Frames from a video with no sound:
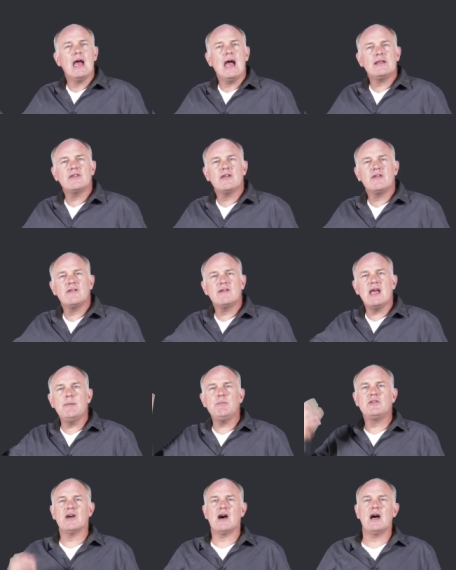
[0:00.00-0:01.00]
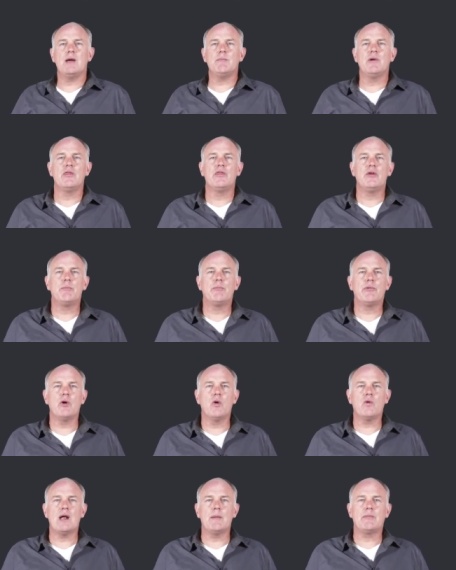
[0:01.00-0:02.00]
At the same time, the
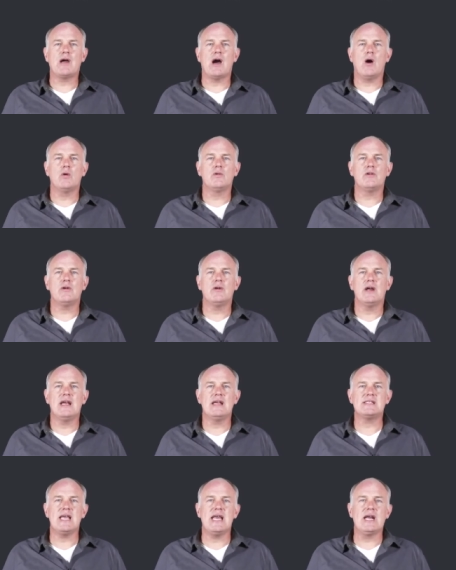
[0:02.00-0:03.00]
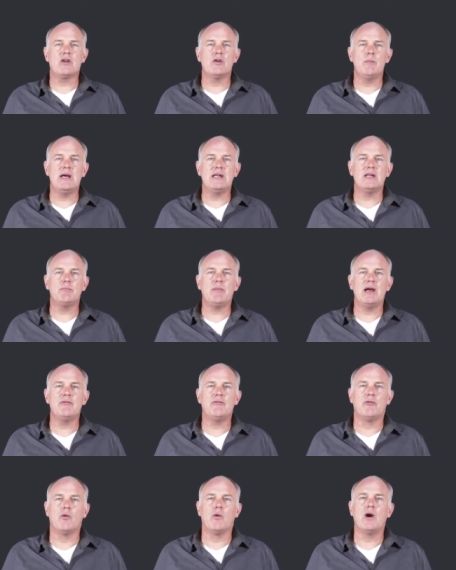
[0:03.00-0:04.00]
program counter is incremented by
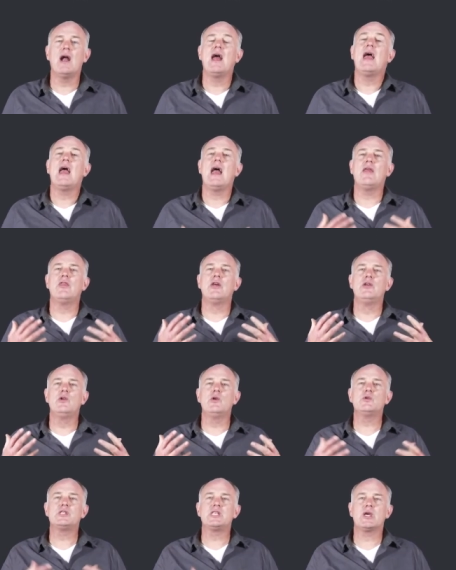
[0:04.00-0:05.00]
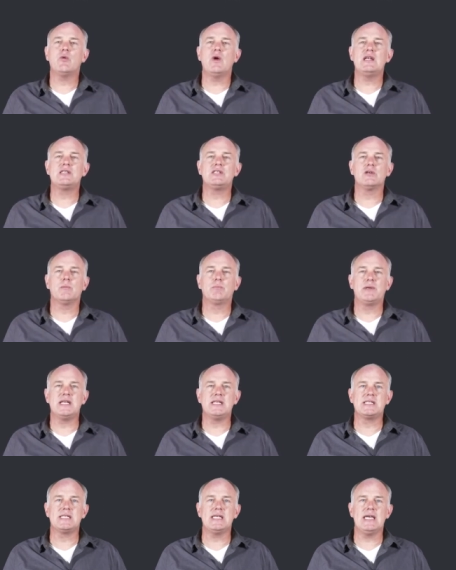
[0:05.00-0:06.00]
4 and the new sequential
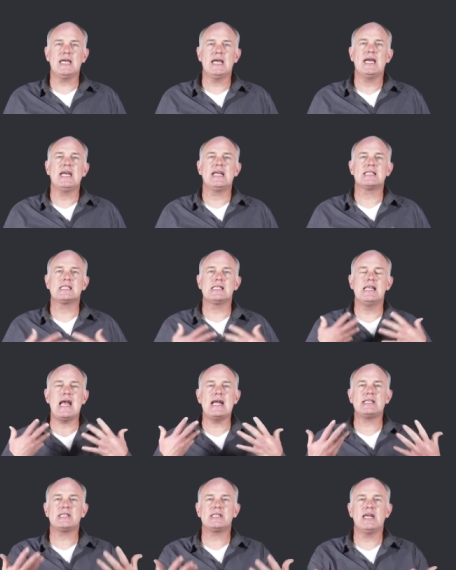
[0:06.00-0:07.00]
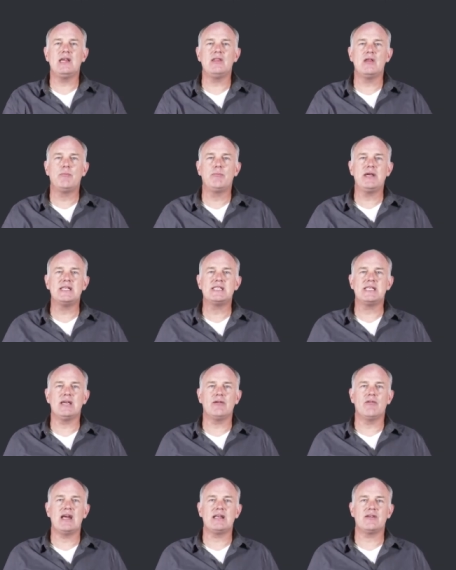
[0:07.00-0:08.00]
PC is latched in the
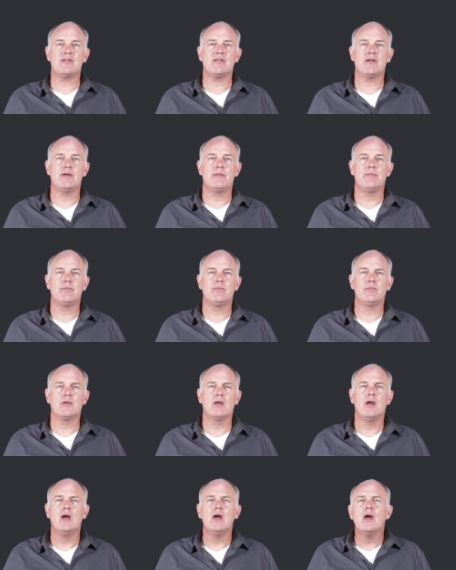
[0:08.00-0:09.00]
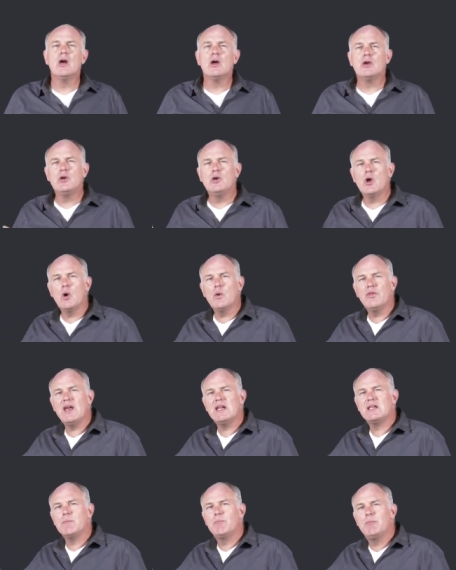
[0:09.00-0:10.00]
PC register. Note
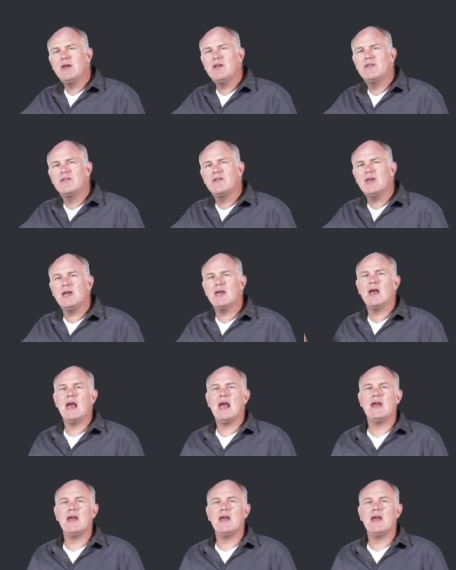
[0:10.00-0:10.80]
that the PC